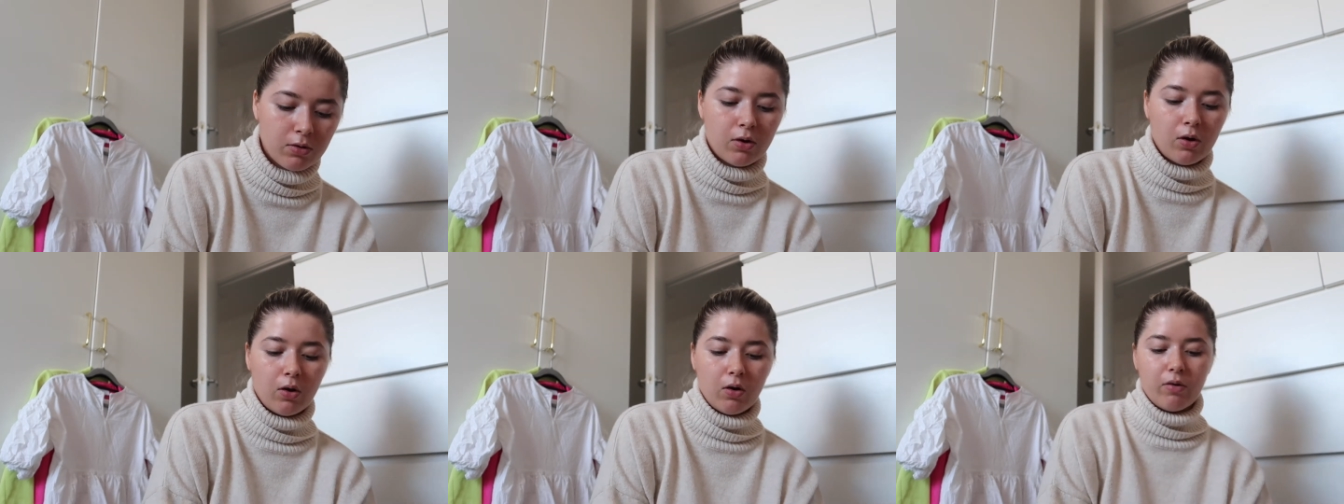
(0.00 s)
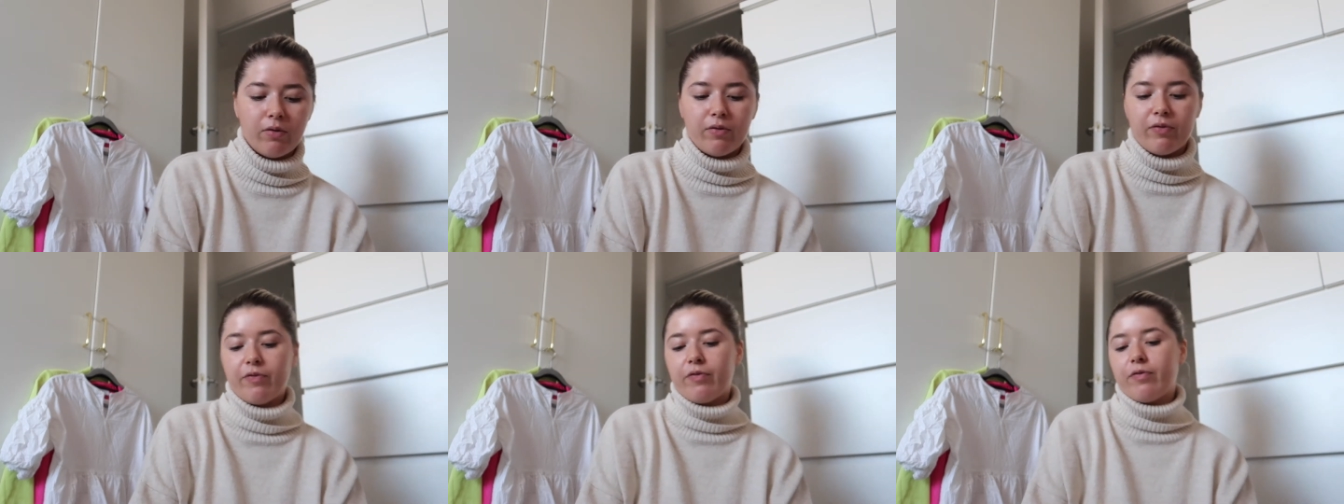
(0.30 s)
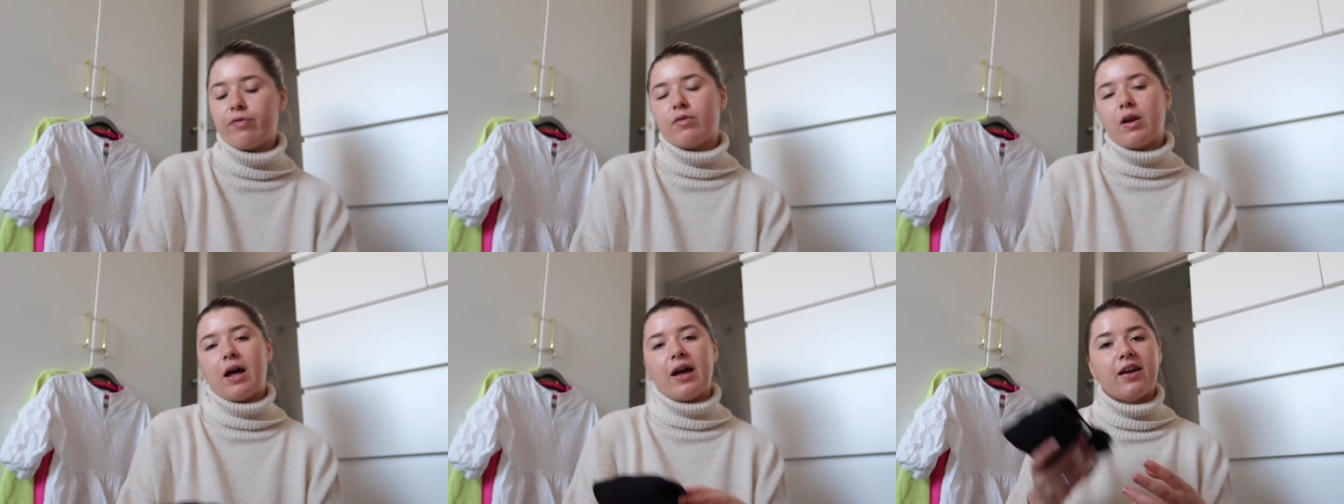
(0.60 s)
a lot of
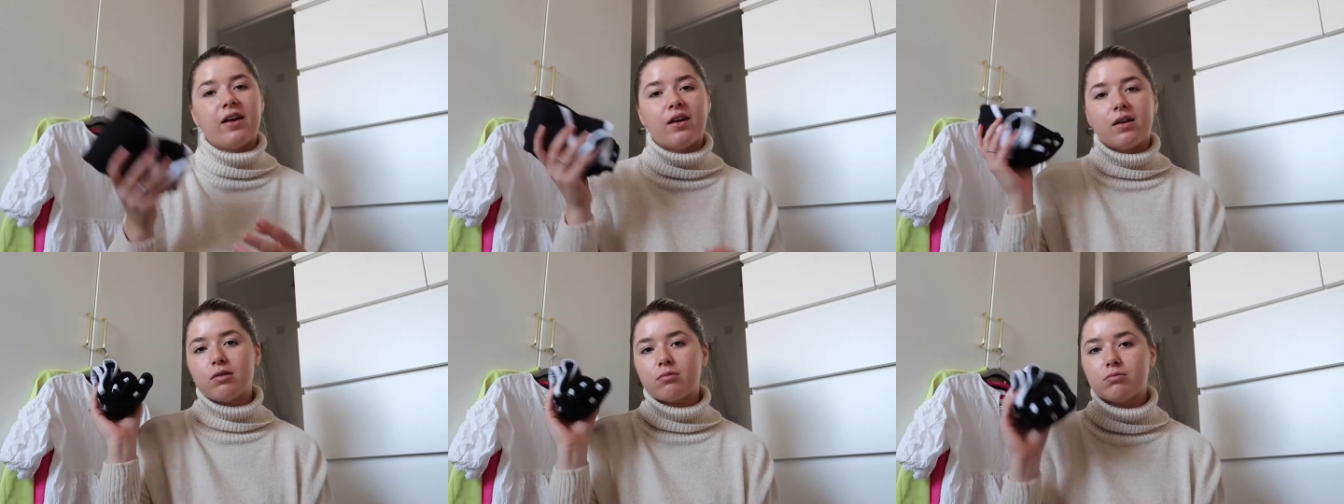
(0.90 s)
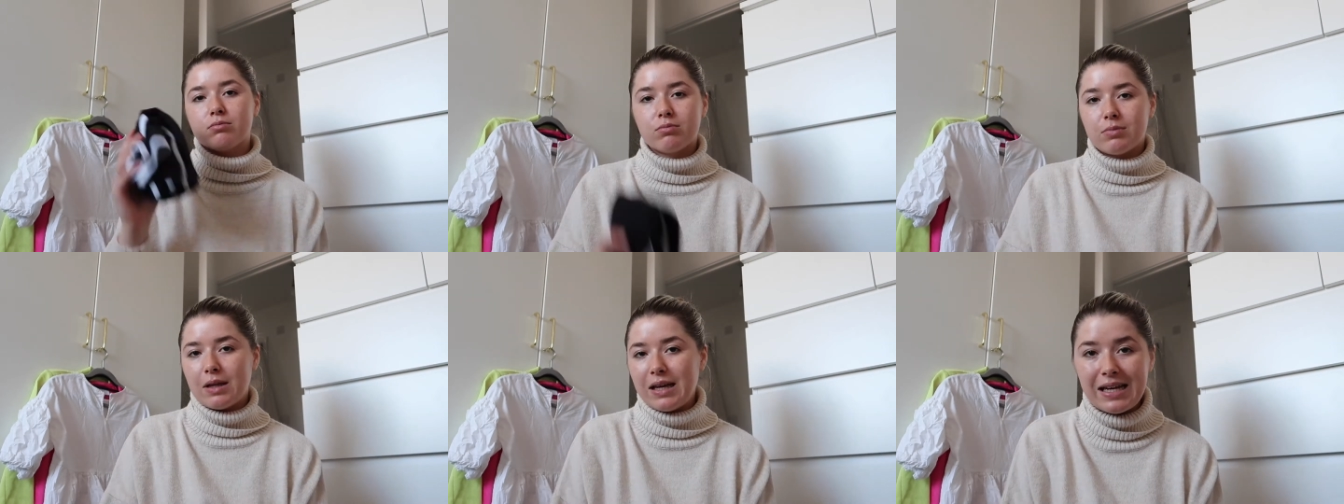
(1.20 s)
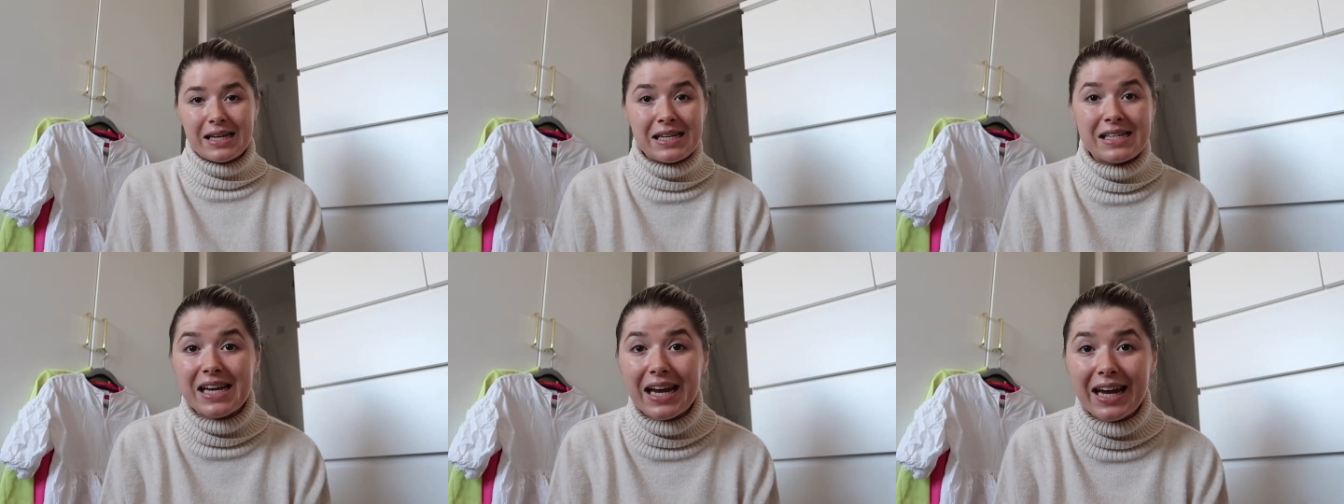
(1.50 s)
like
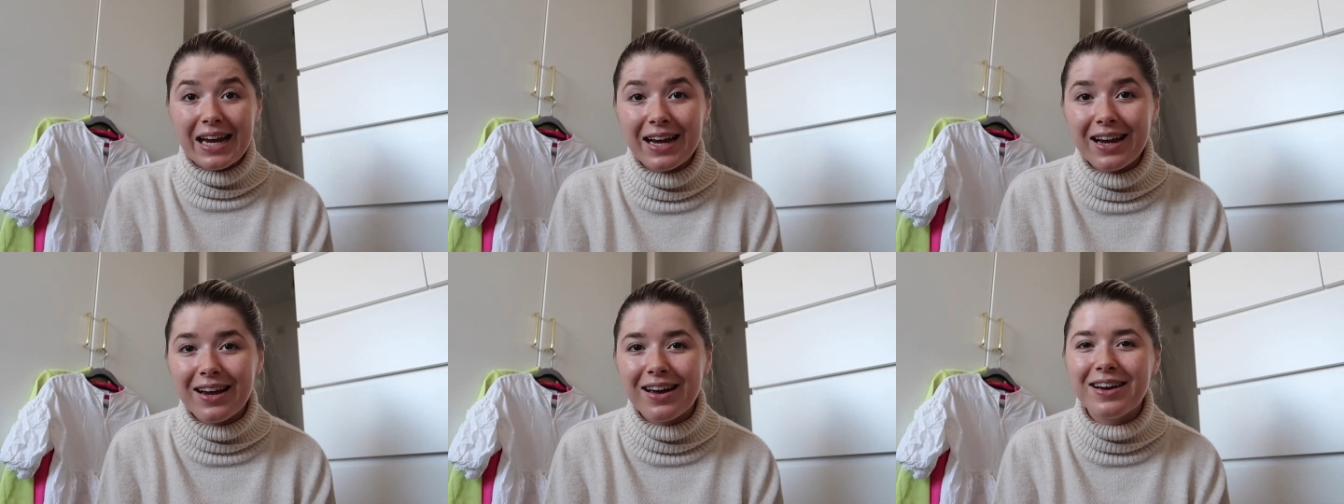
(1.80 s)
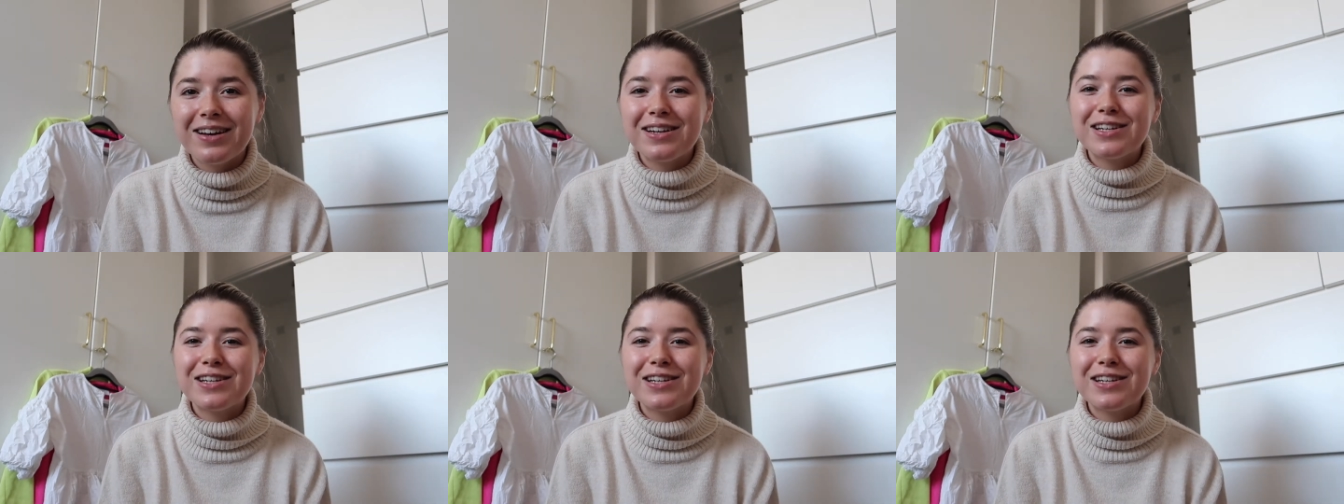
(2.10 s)
eating,